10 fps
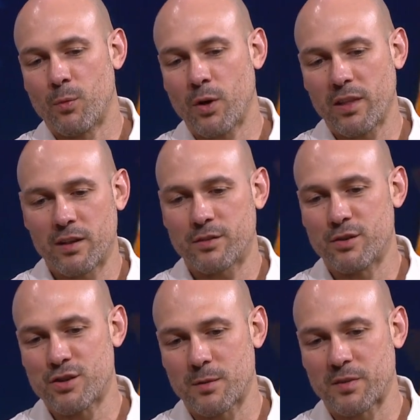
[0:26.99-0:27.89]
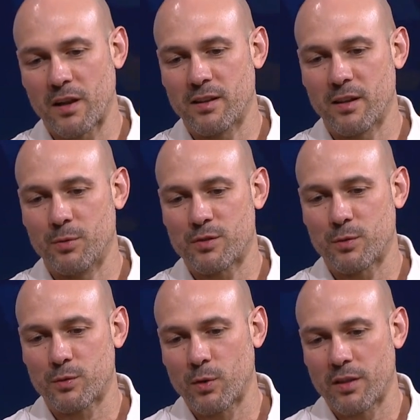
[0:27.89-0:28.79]
one of the internships I did, which
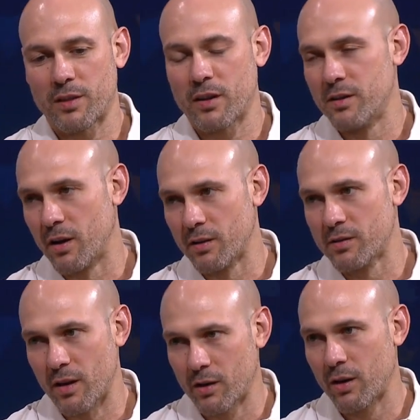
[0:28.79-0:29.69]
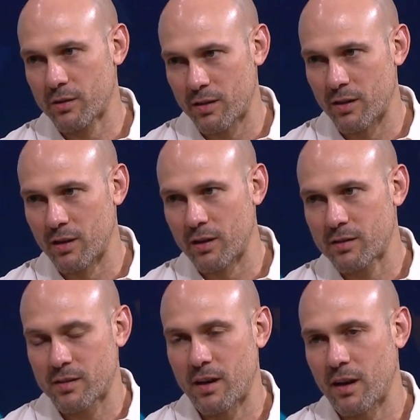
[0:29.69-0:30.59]
was with adults, young adults and
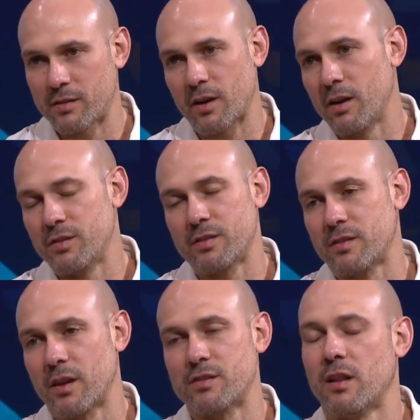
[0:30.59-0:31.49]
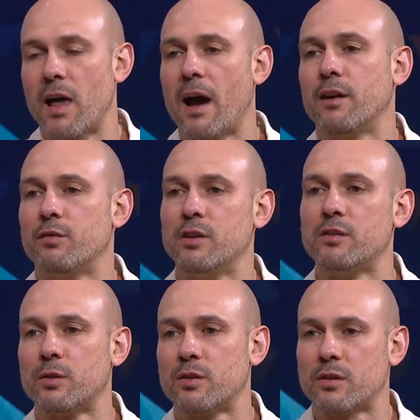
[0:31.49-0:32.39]
adults, and I saw just such a lack of
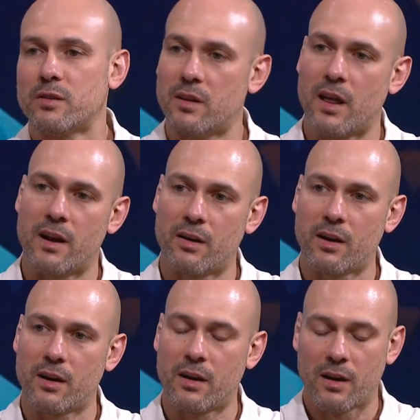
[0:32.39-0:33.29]
resources in that area